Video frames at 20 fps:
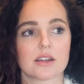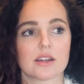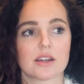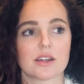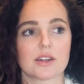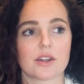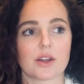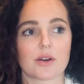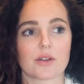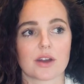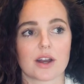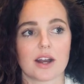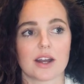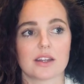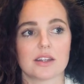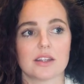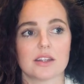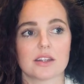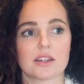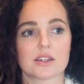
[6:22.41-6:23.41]
know that I
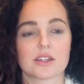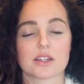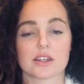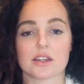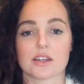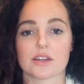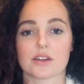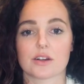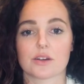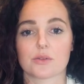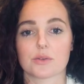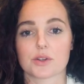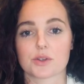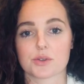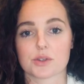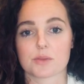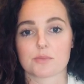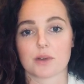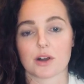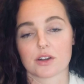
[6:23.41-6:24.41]
needed to heal, which
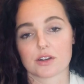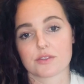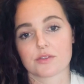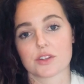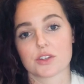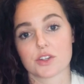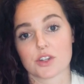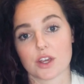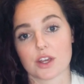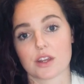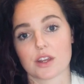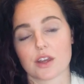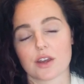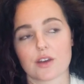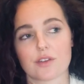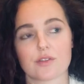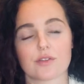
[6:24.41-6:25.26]
was part of the journey